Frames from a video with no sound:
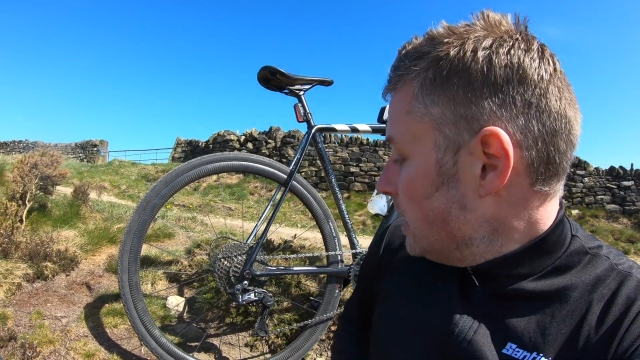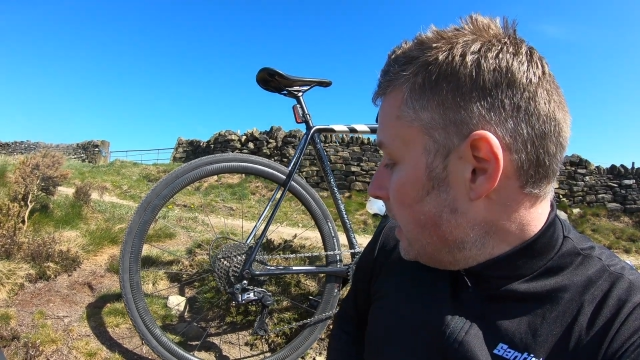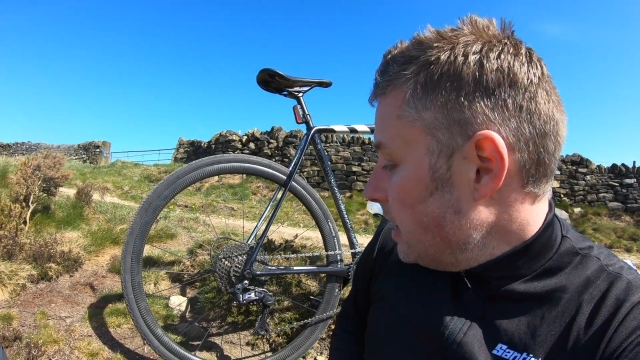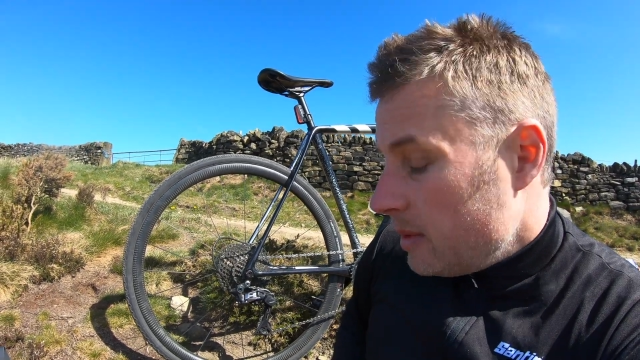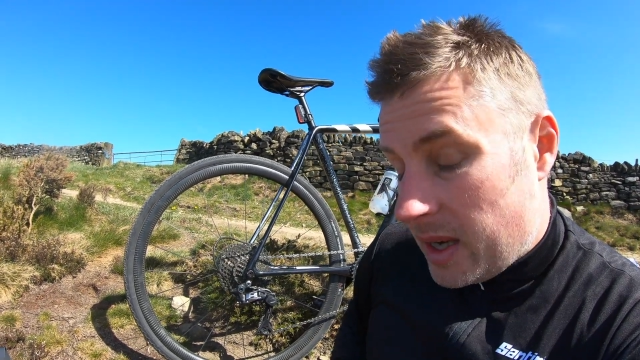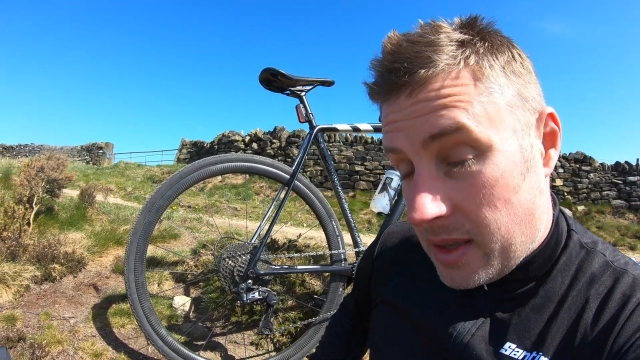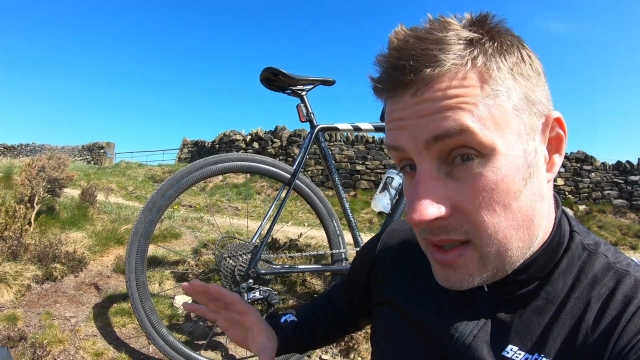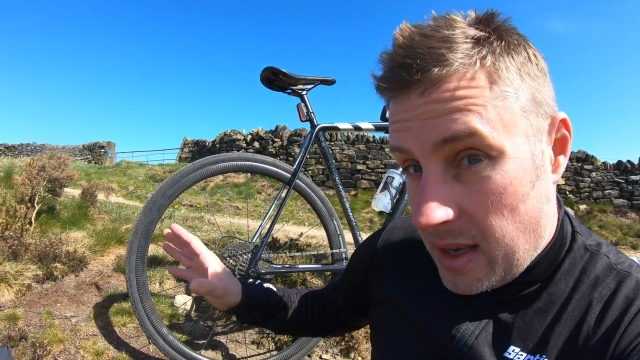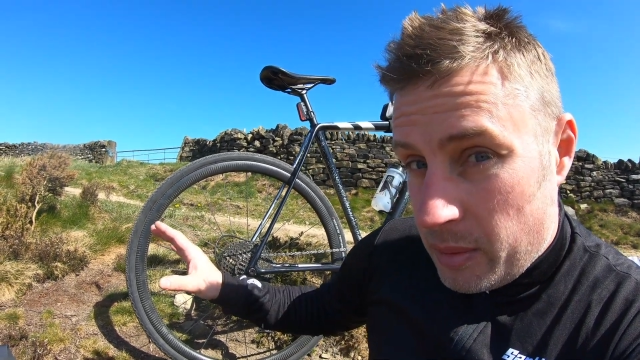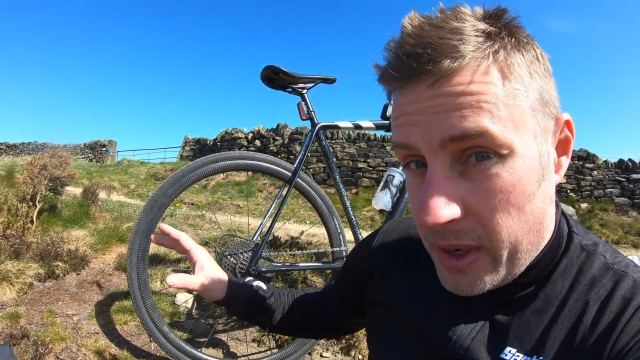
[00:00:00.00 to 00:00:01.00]
at the
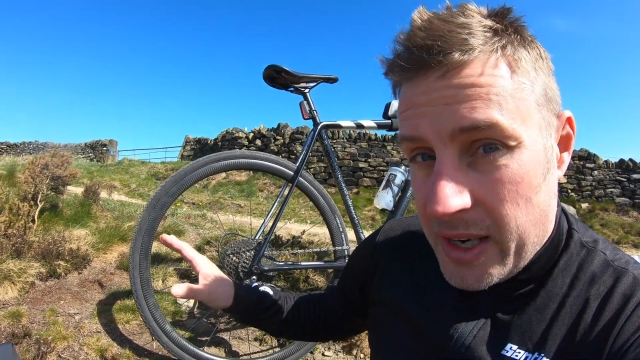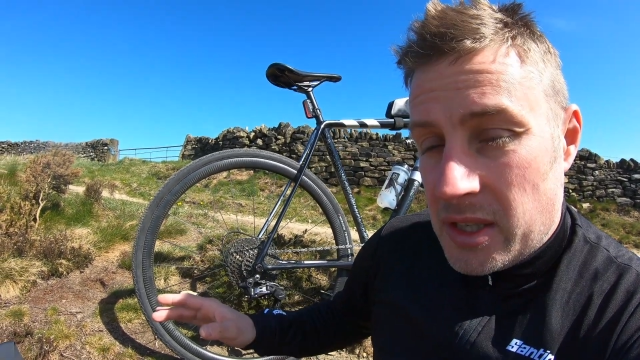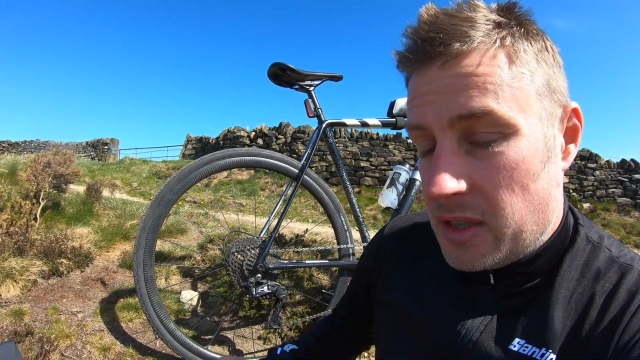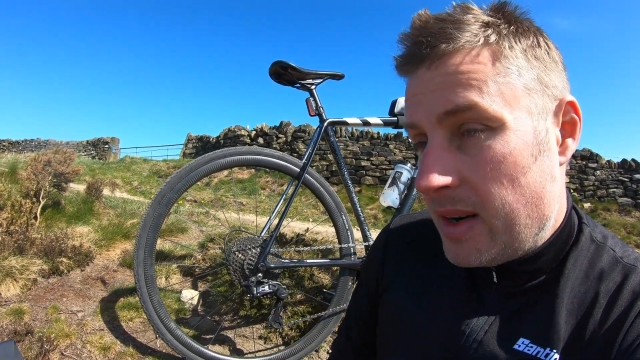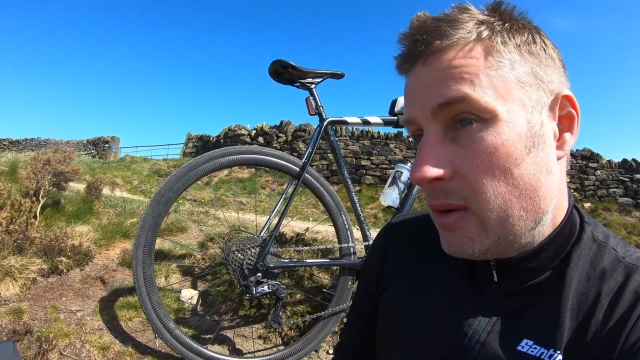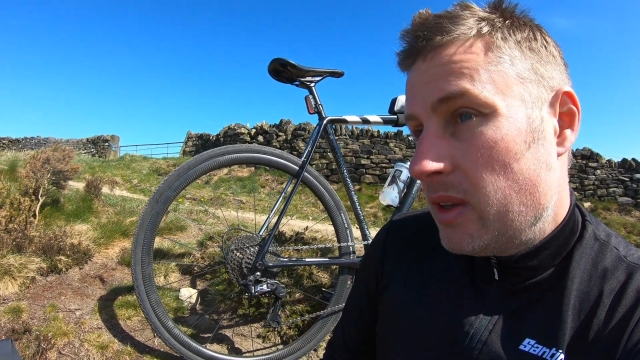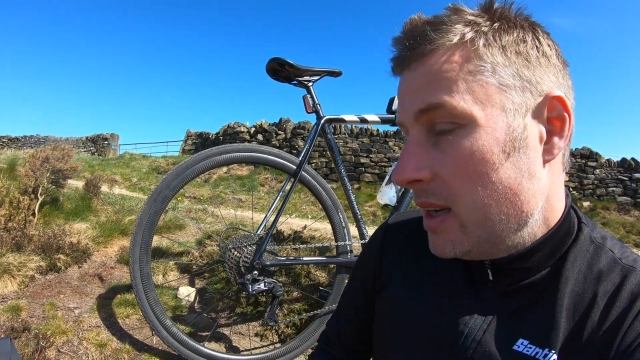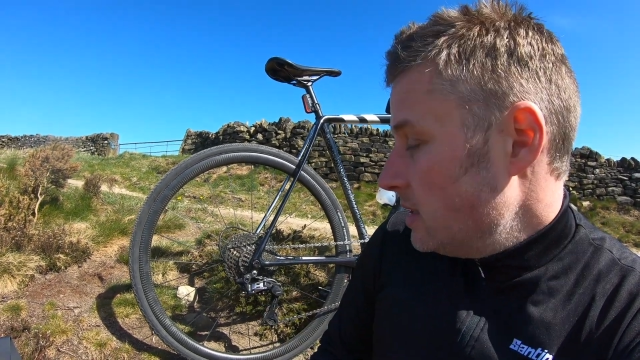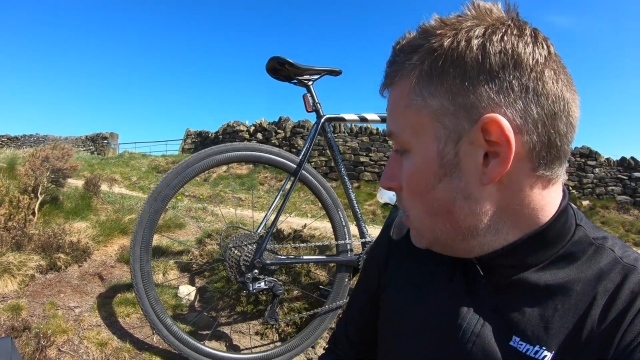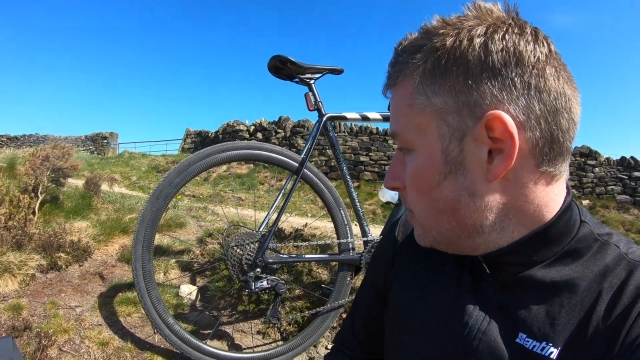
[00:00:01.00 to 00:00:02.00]
same pressures, around
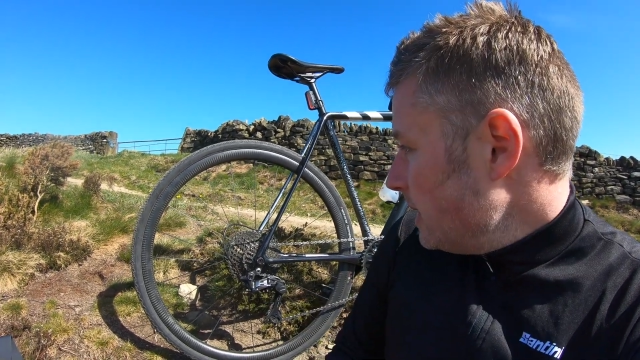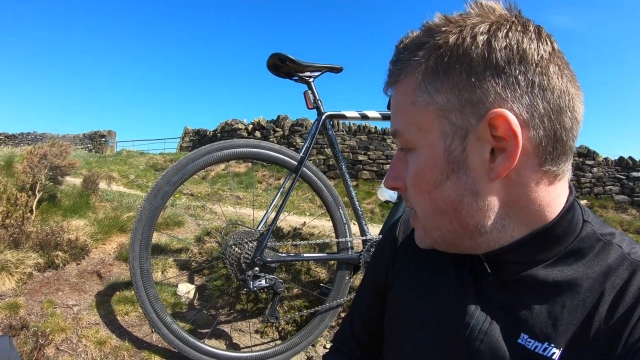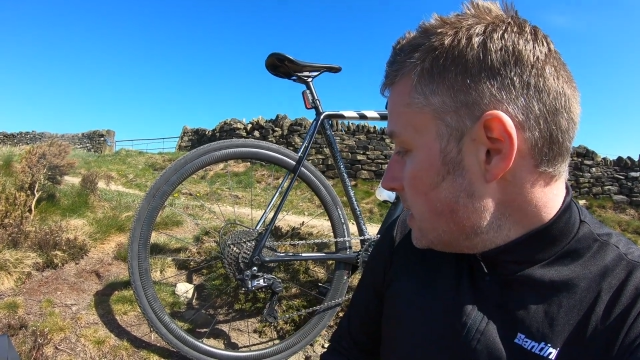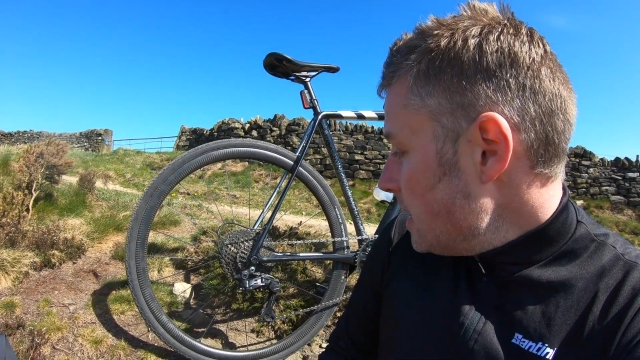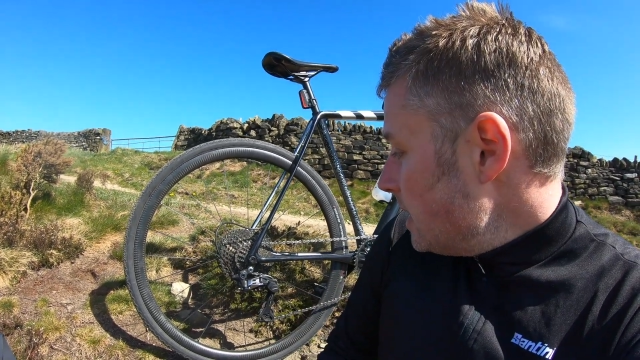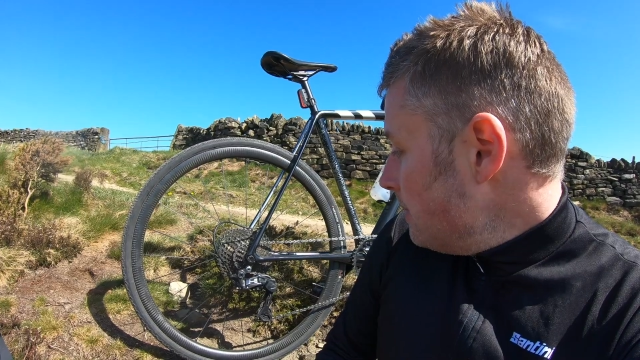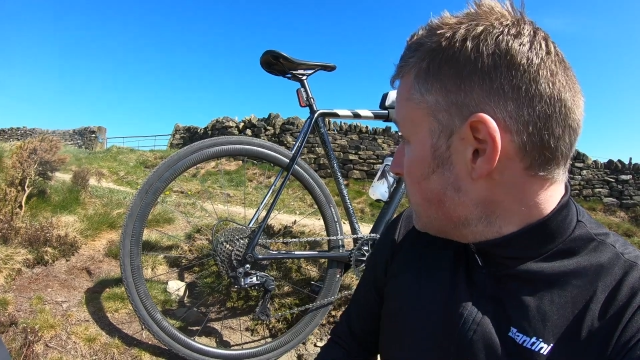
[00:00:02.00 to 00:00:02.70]
32 psi,